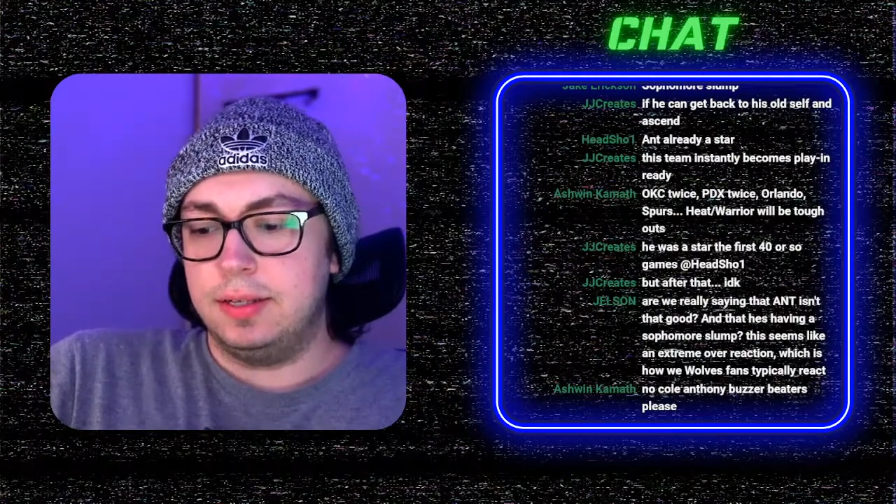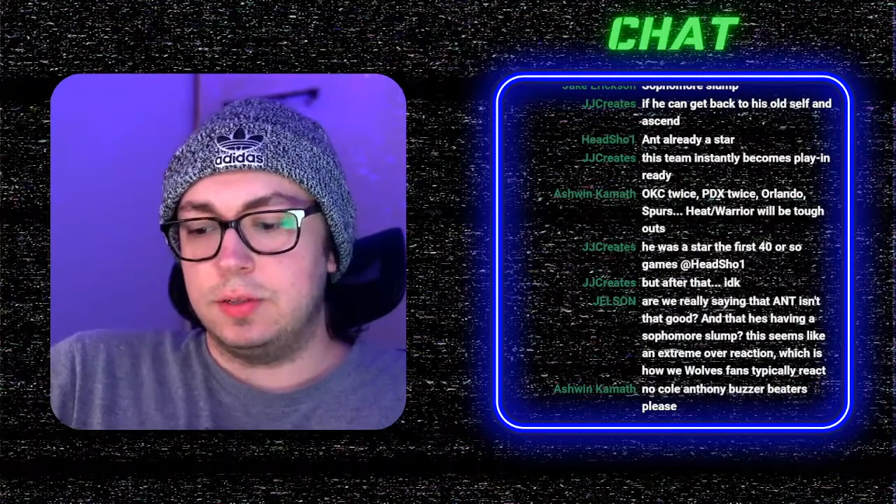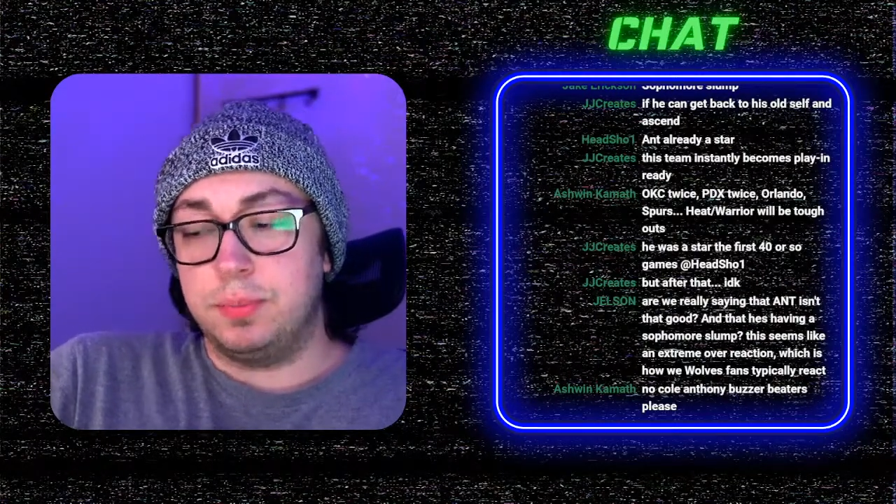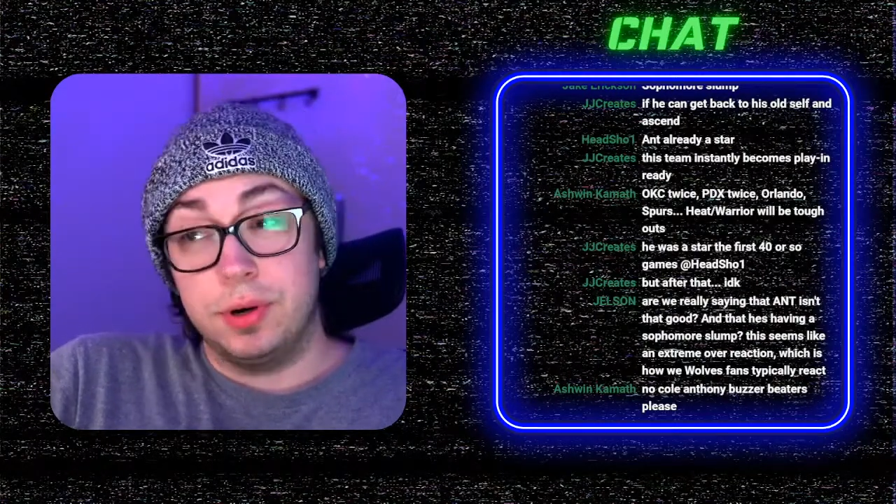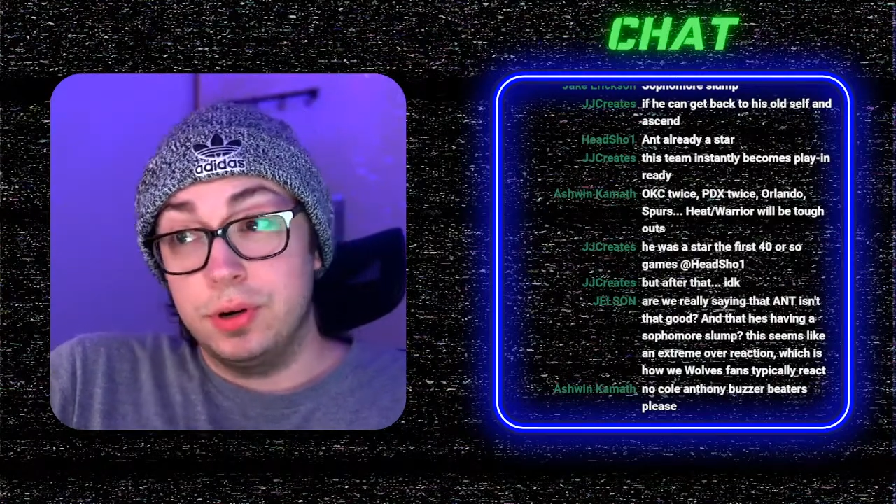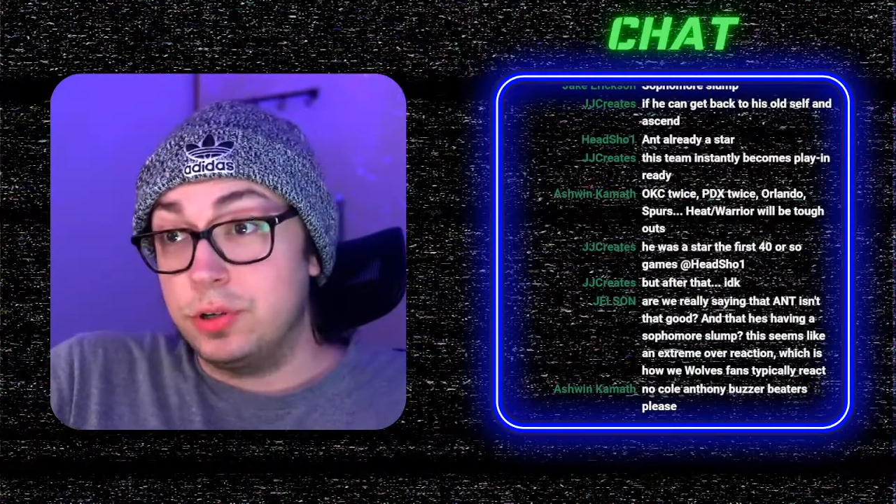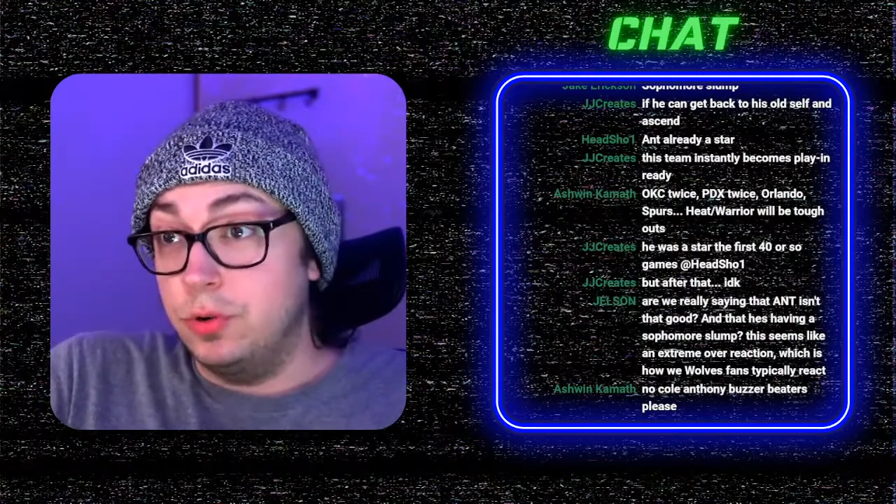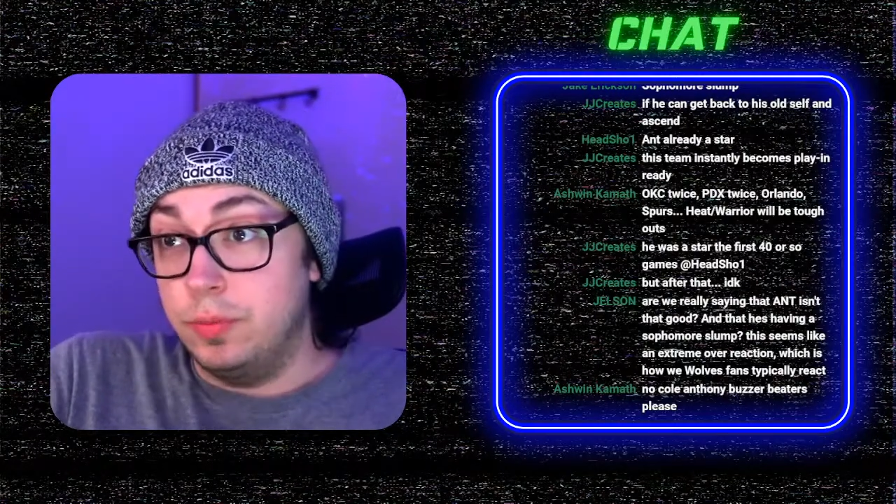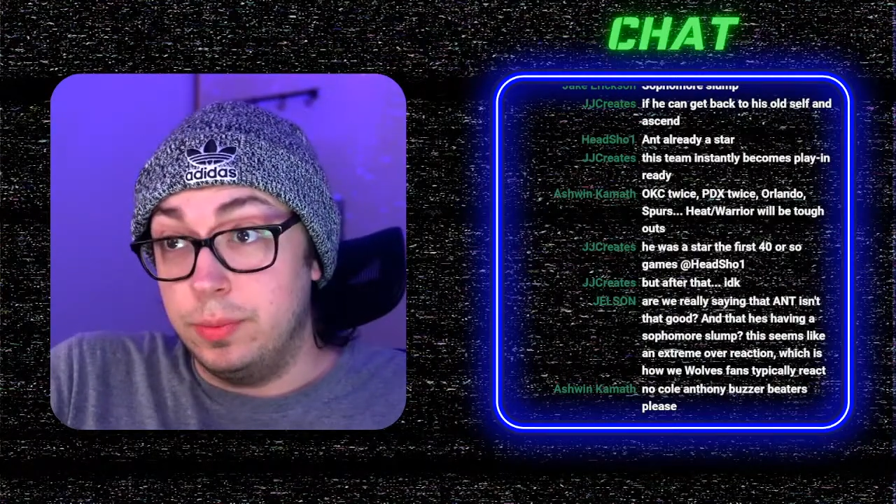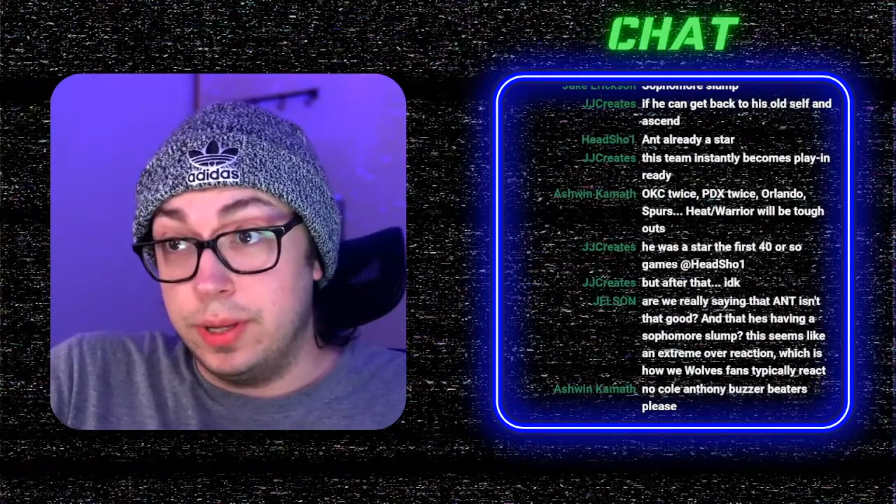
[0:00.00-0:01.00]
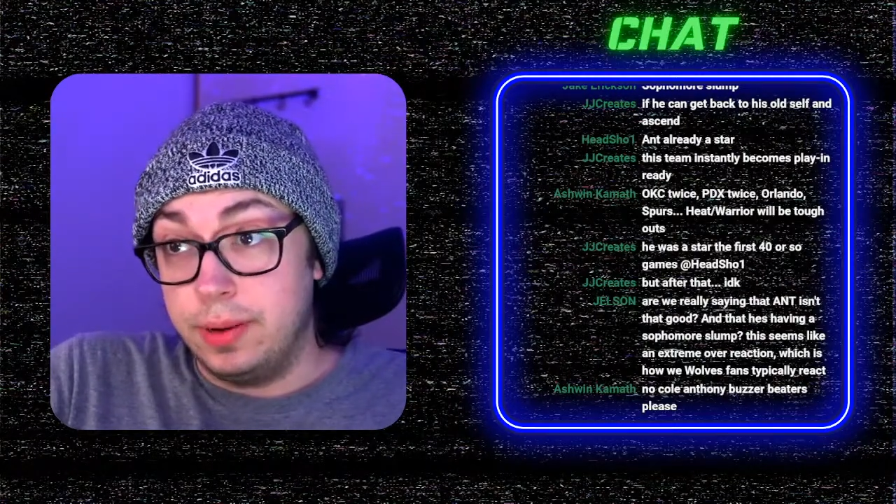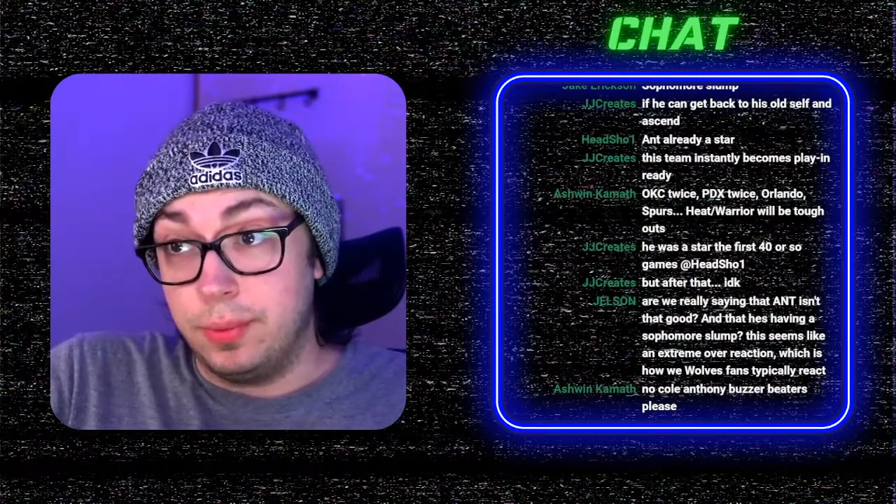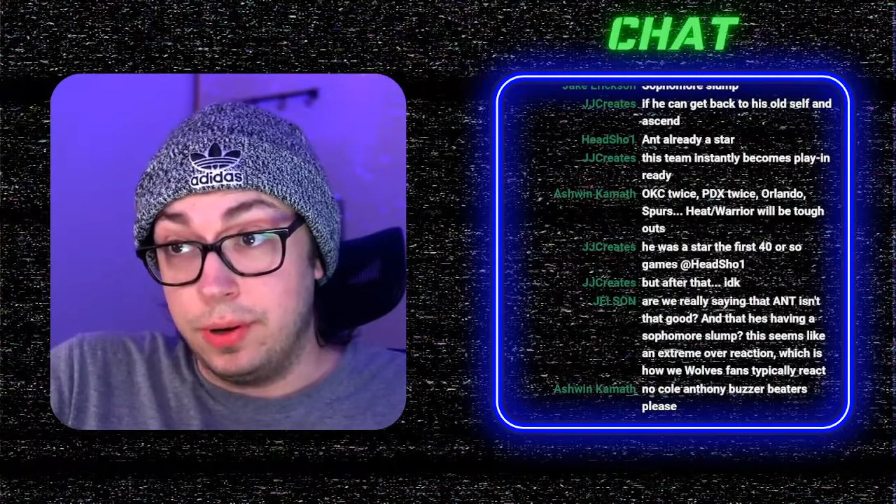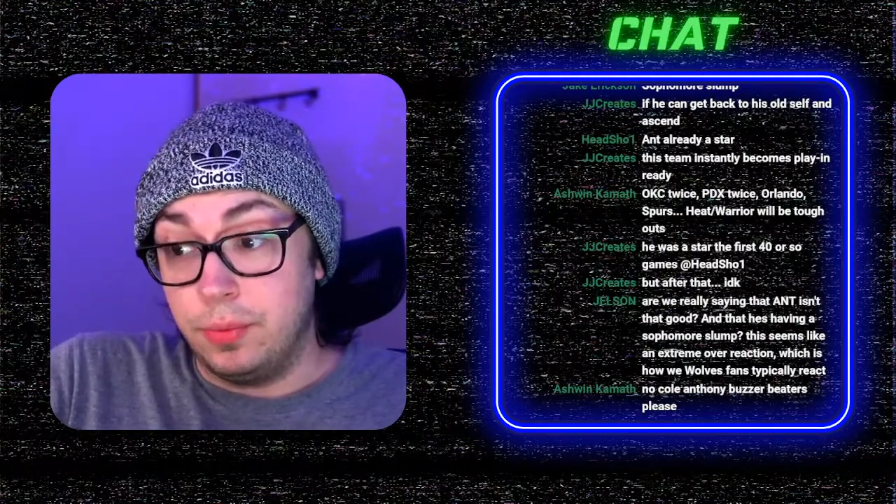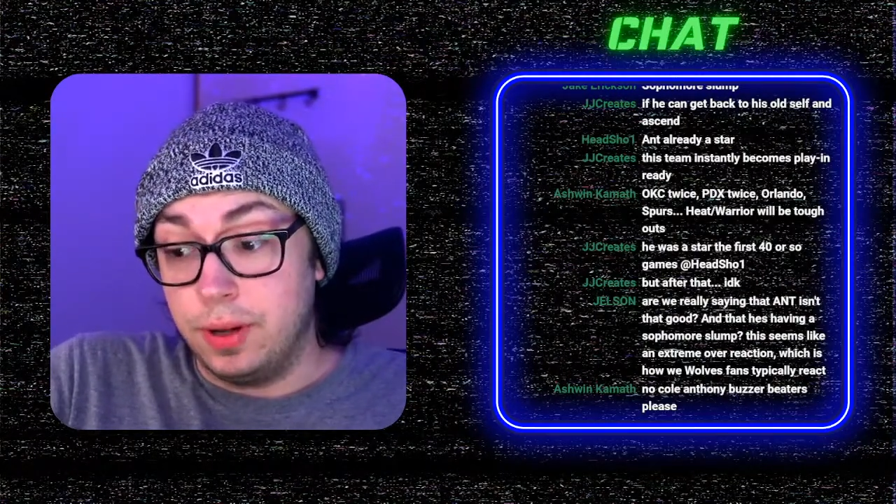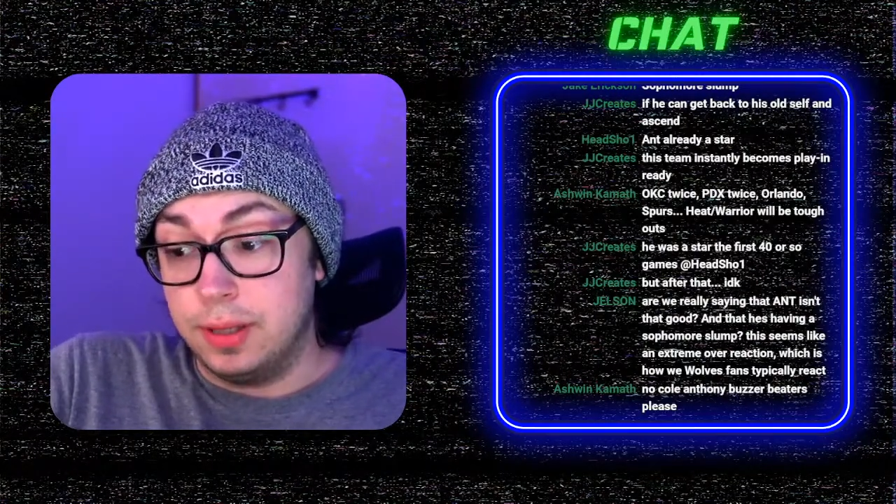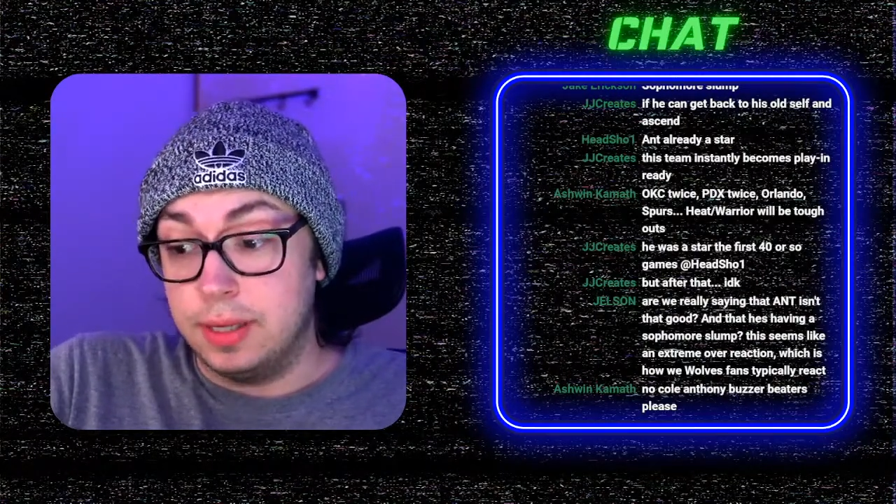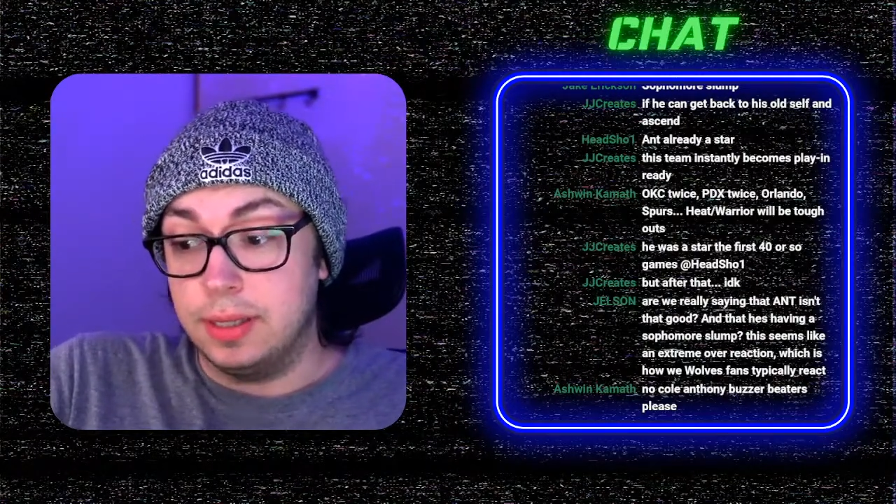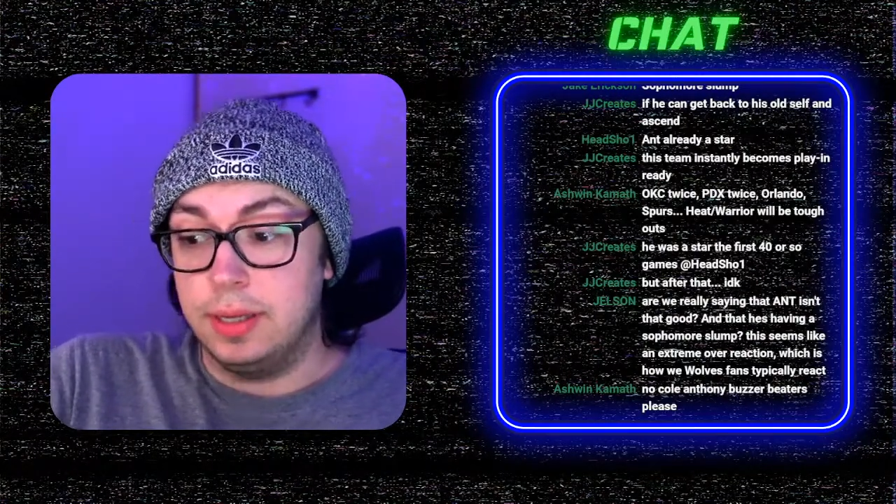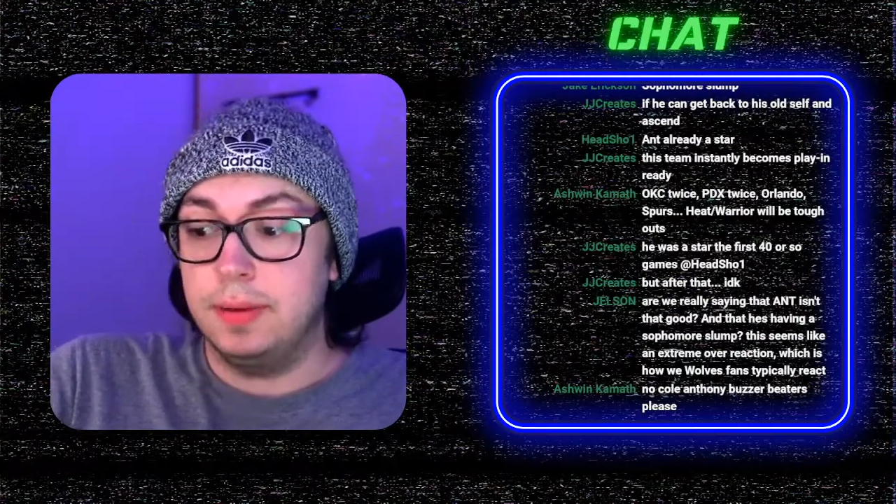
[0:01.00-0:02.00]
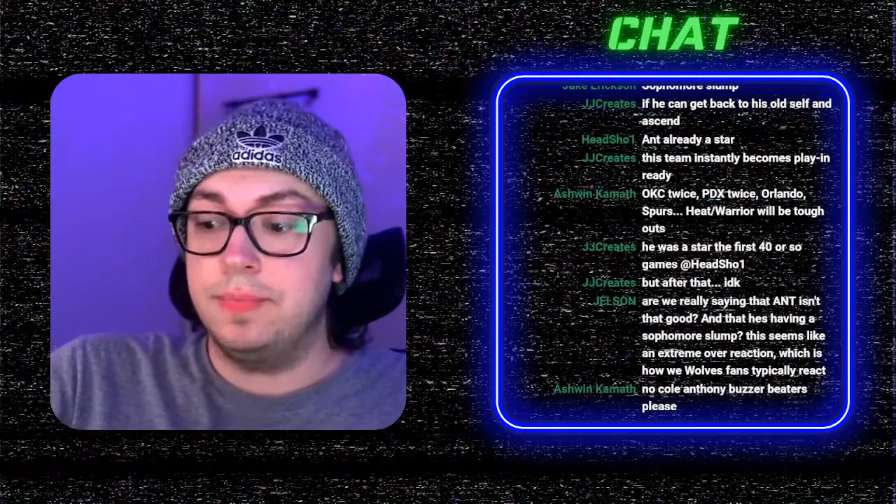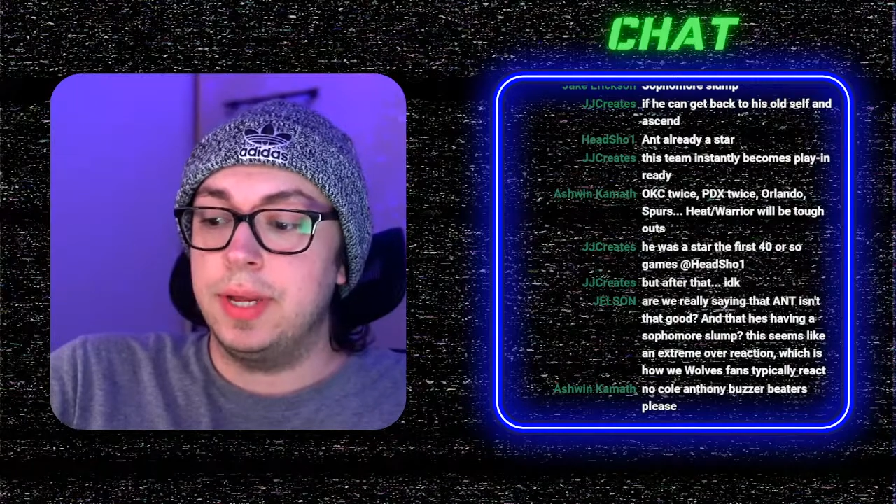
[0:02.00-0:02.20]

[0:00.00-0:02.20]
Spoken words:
Spurs, who have been playing pretty well lately.